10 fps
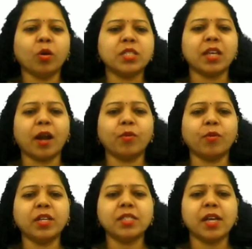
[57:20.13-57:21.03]
or
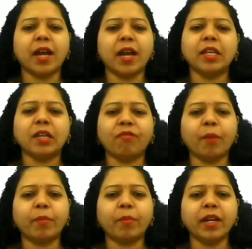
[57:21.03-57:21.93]
surrounding and
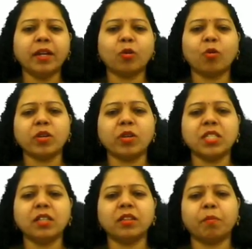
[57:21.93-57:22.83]
evaporate,
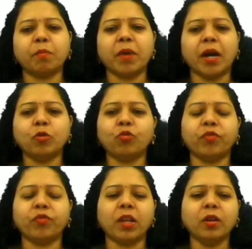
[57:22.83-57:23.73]
causing the palm
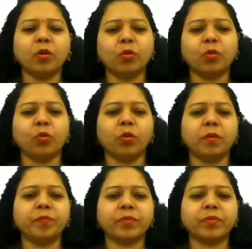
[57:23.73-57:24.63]
to feel cool.